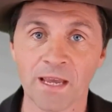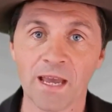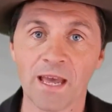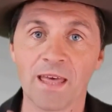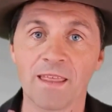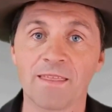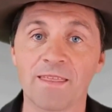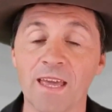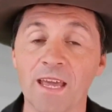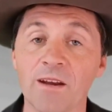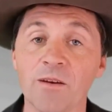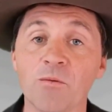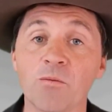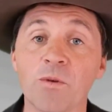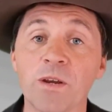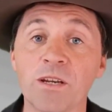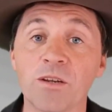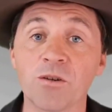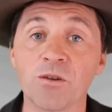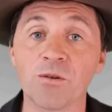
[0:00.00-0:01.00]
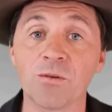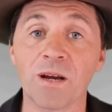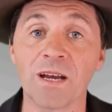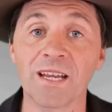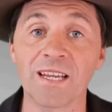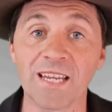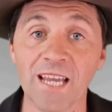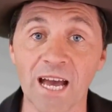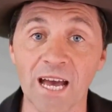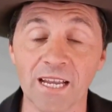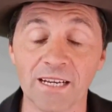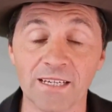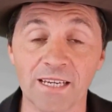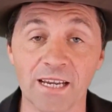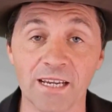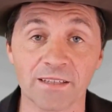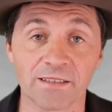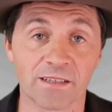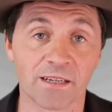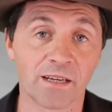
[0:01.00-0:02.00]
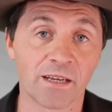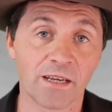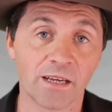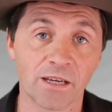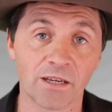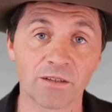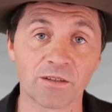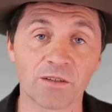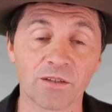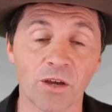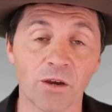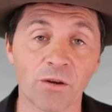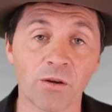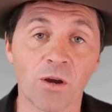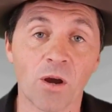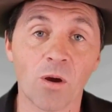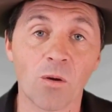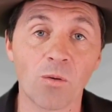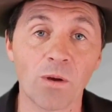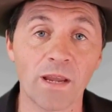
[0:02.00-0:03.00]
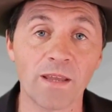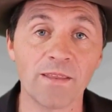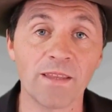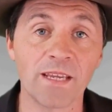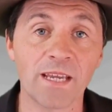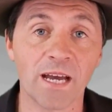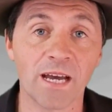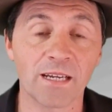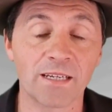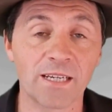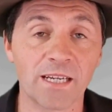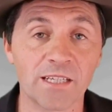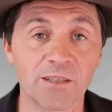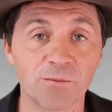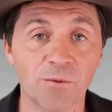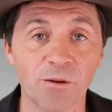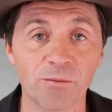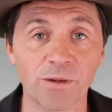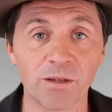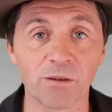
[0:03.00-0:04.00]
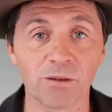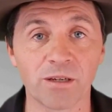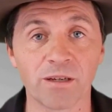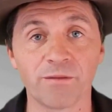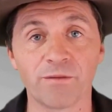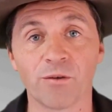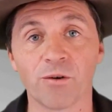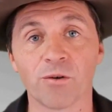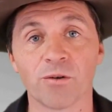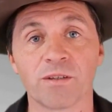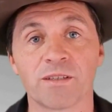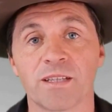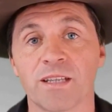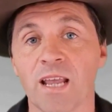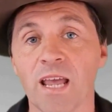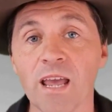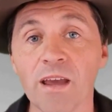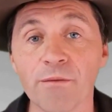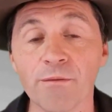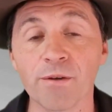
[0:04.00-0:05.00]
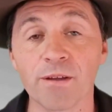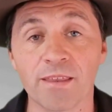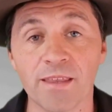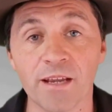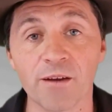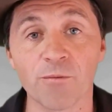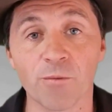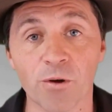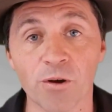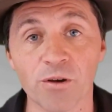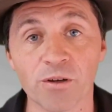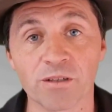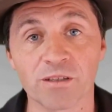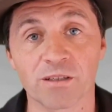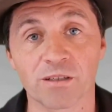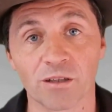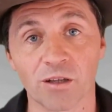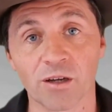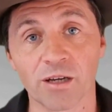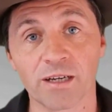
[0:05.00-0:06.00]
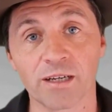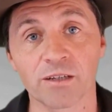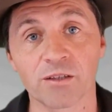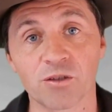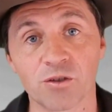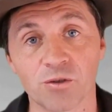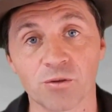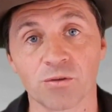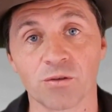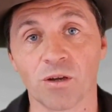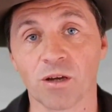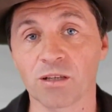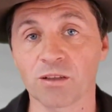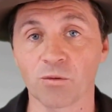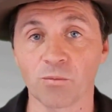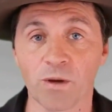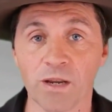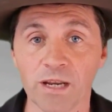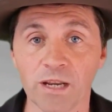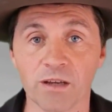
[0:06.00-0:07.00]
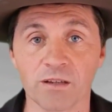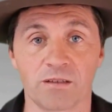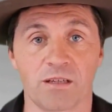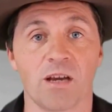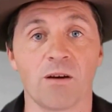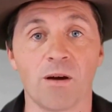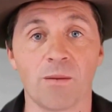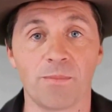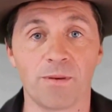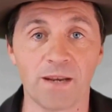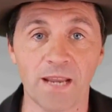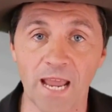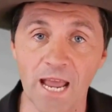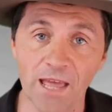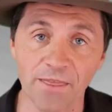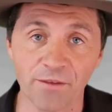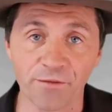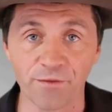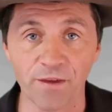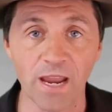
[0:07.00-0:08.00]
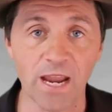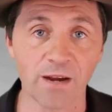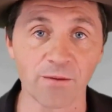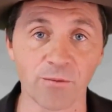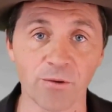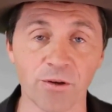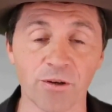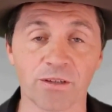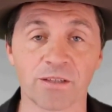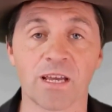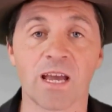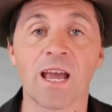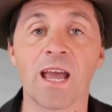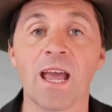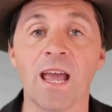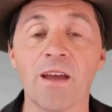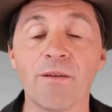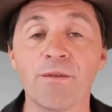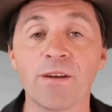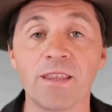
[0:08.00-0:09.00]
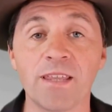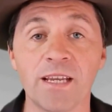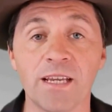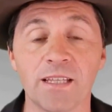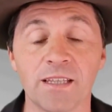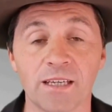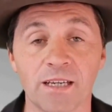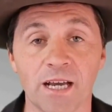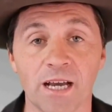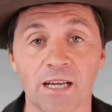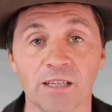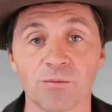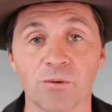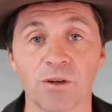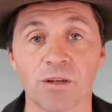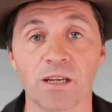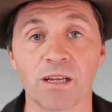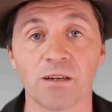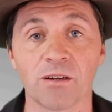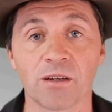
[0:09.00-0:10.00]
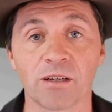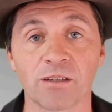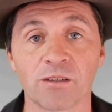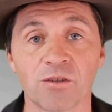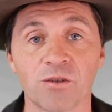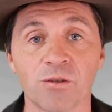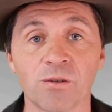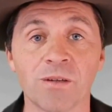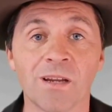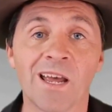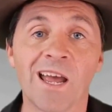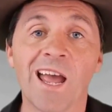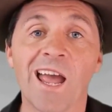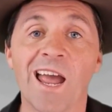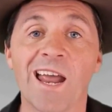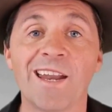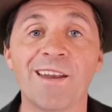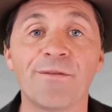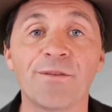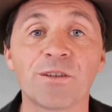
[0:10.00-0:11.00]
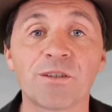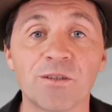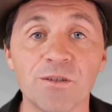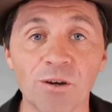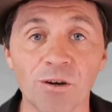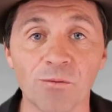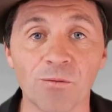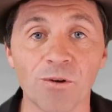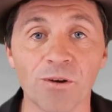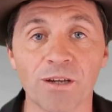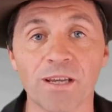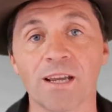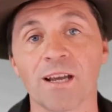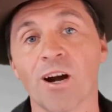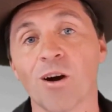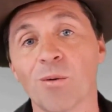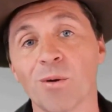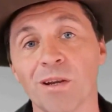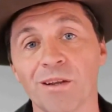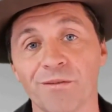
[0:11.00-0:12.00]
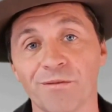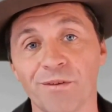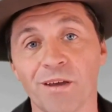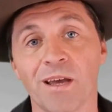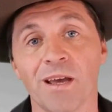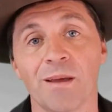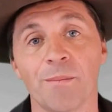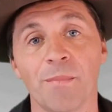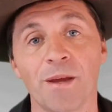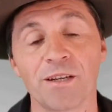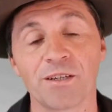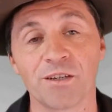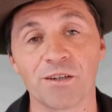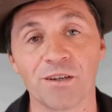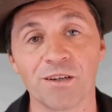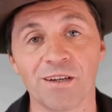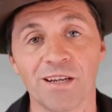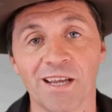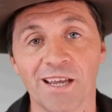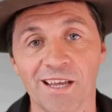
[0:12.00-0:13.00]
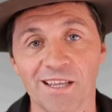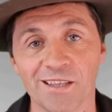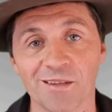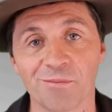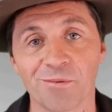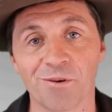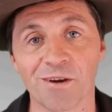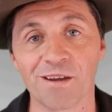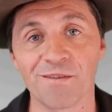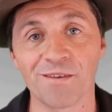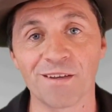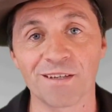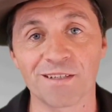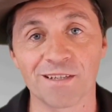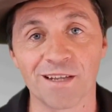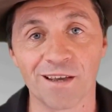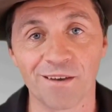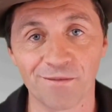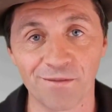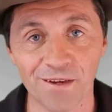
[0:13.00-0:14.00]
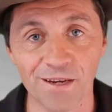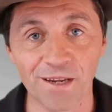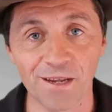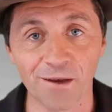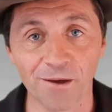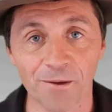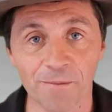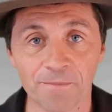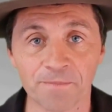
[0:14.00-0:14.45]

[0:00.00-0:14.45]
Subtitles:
Then we do a yard test. And so in the yard test, what we're looking for is that everything works like it should, like the windows go up and down, the fan works, everything in the car is working like it should. And if it's not working, I will have mentioned it in the previous video.